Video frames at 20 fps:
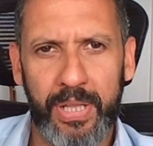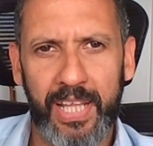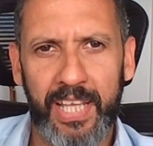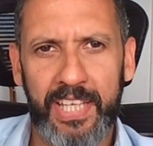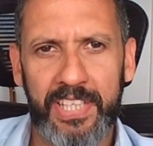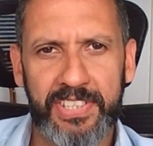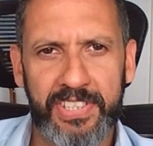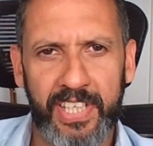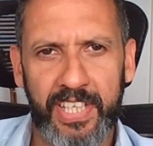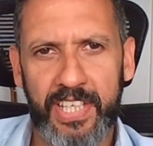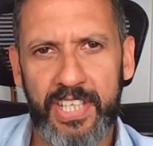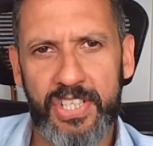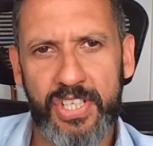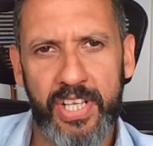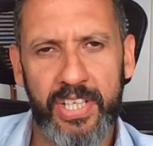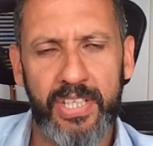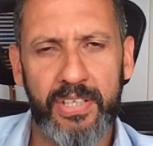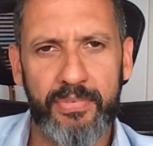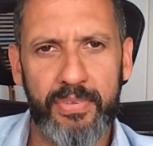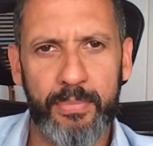plates at each
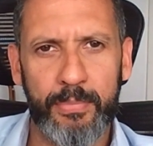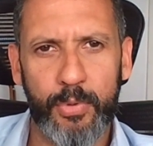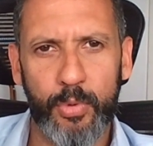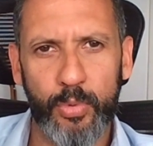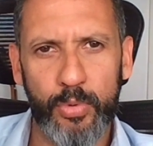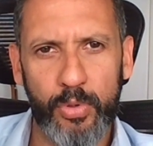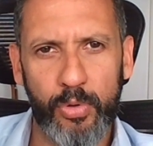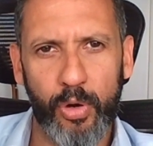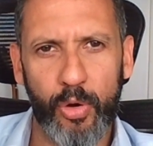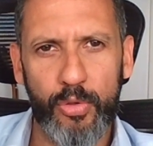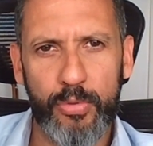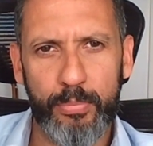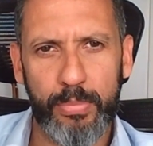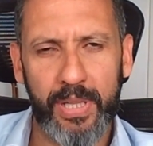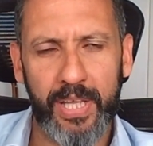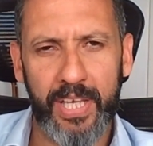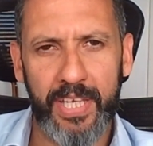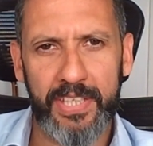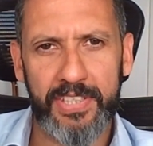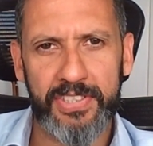end of them called growth
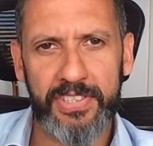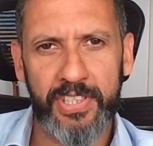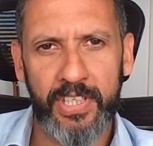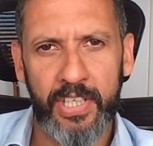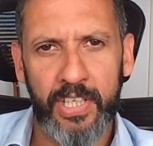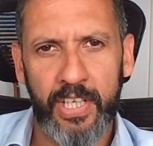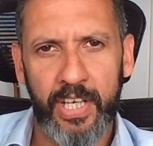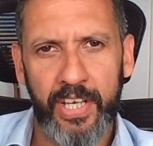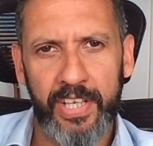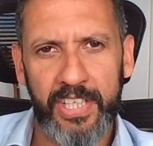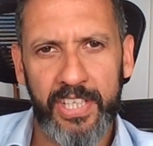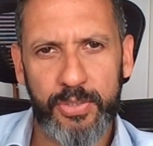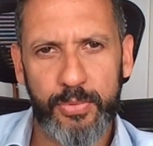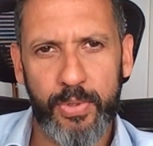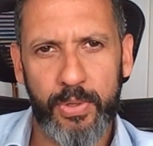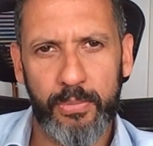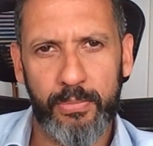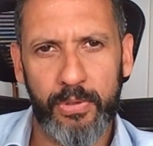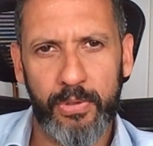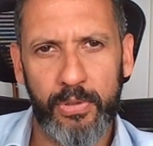plates, and that's
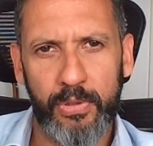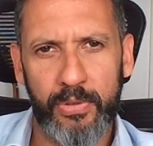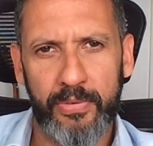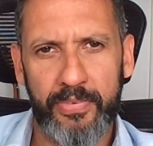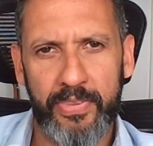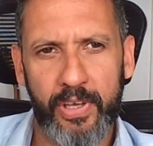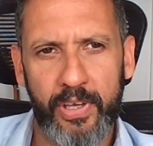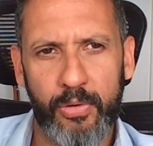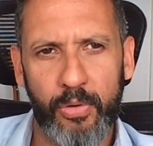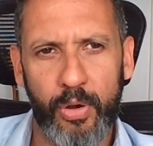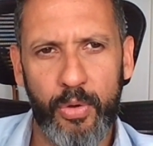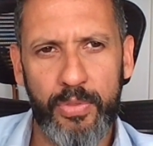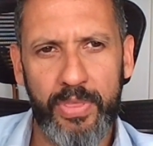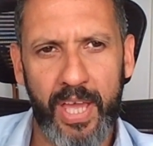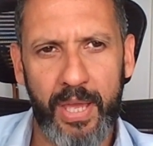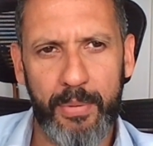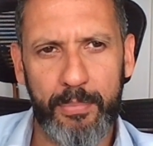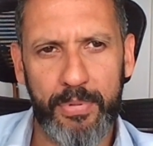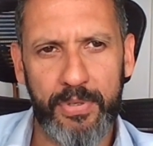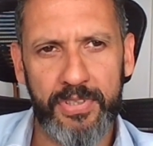where a lot of the growth
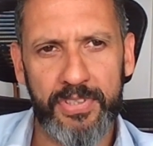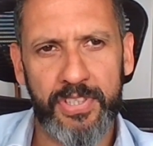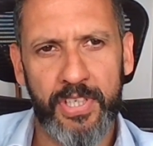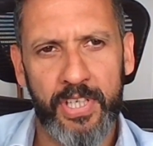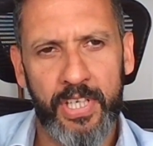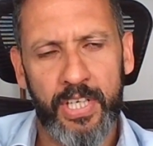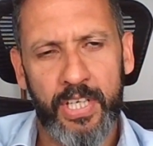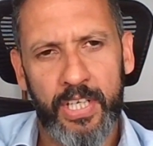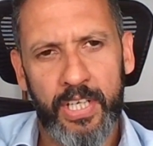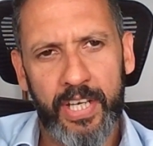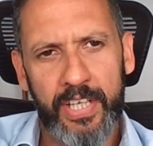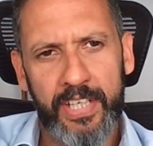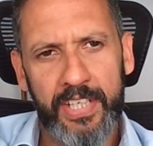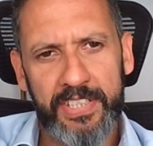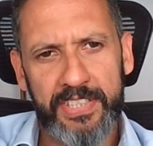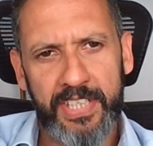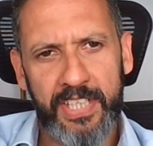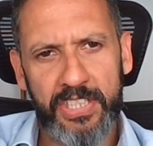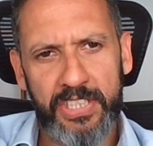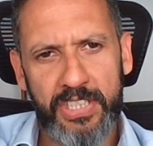happens. And
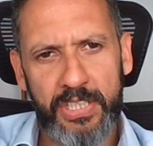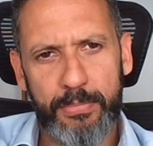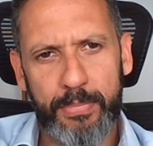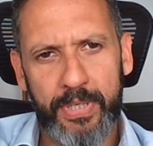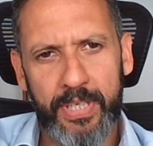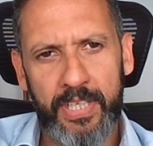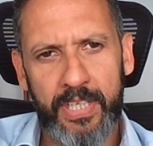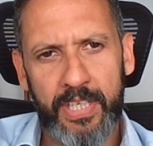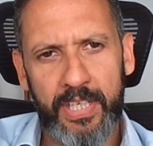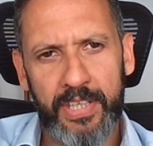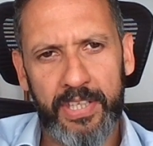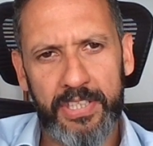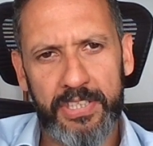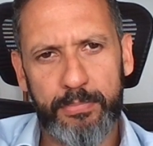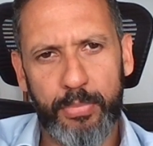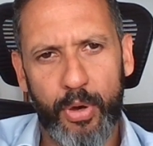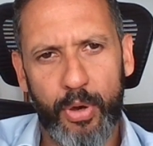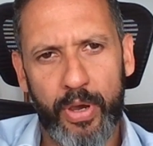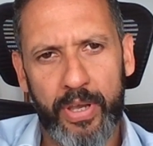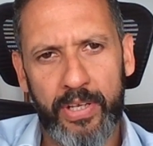it tends to be in the
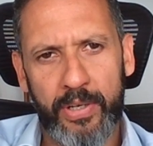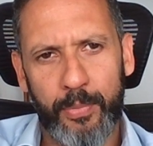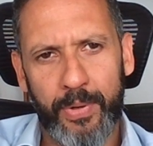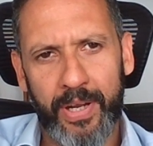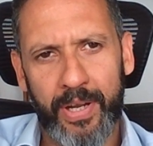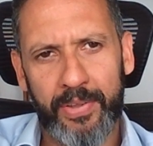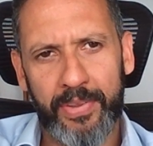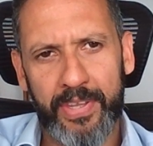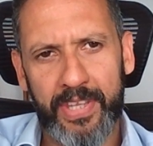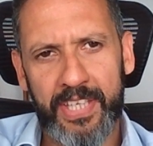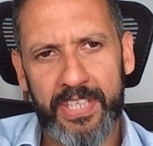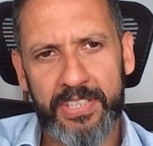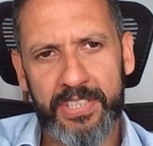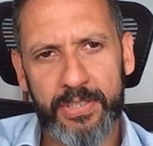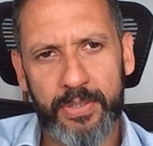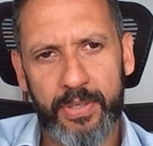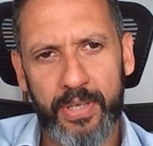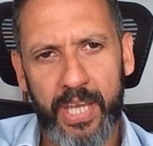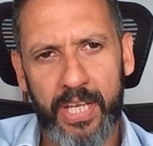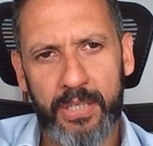spine around
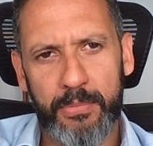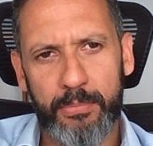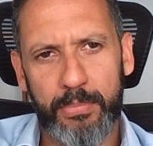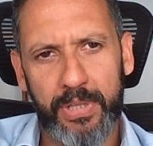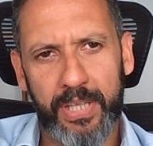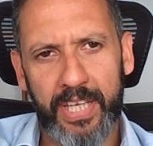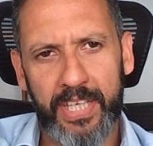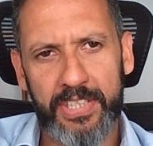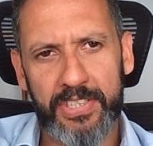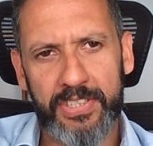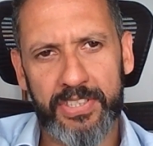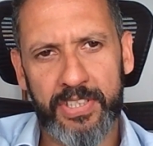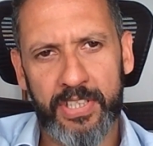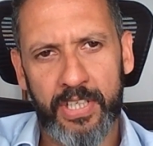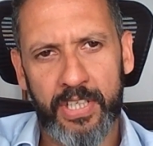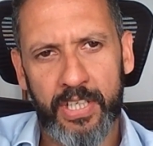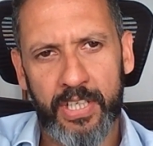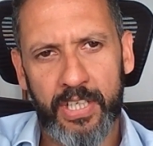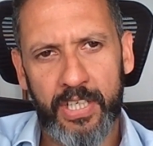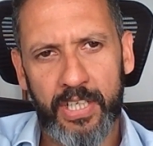these end plates
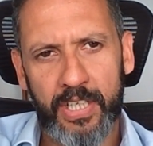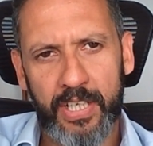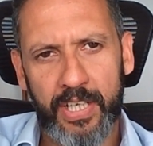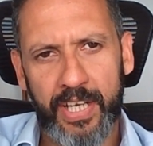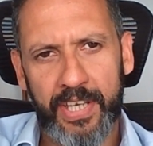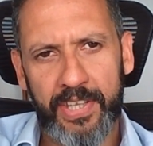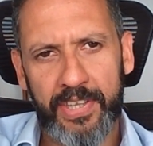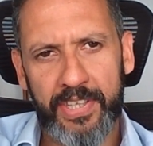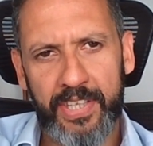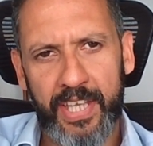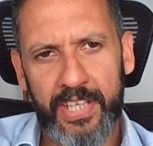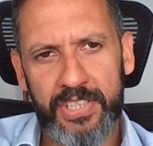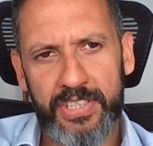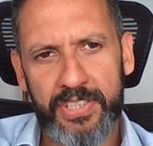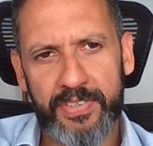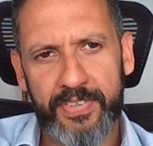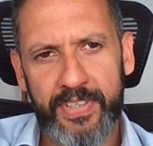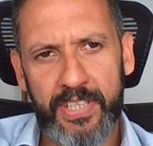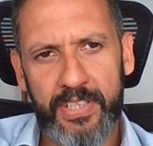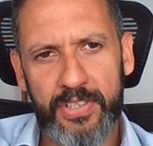at the
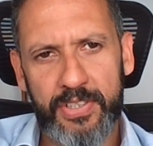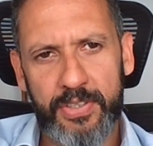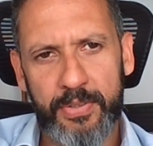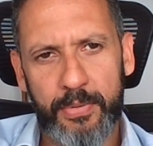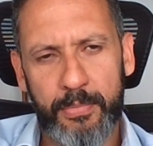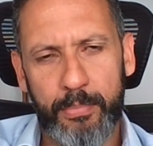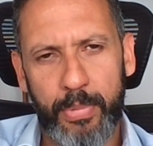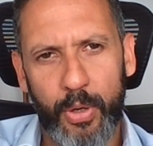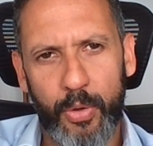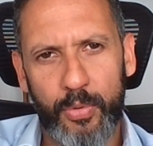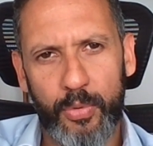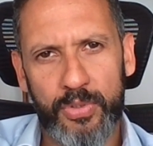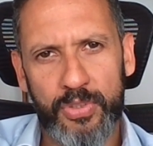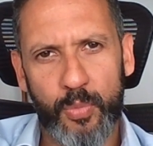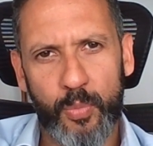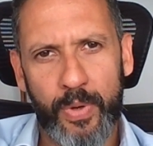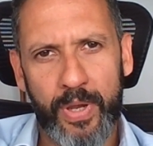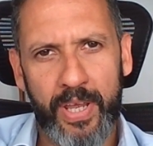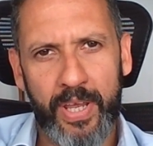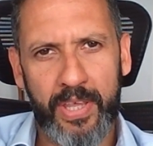ends of each bone
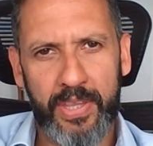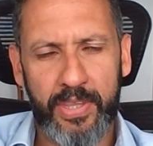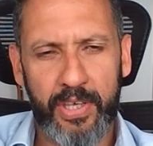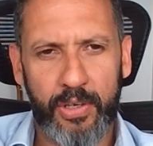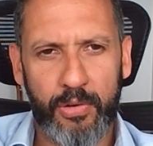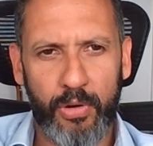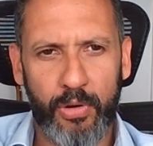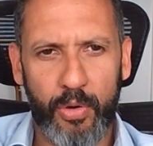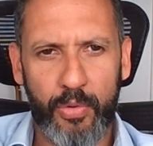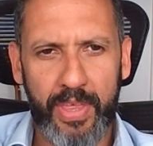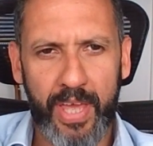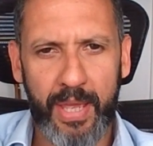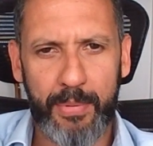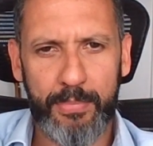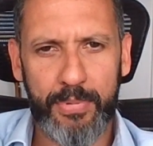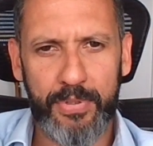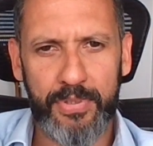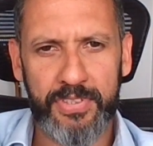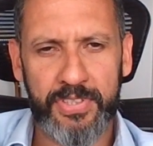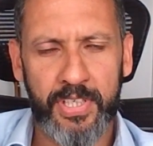where the growth
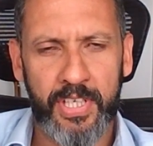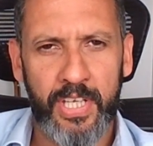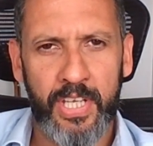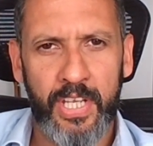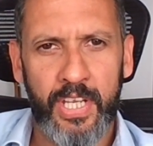happens.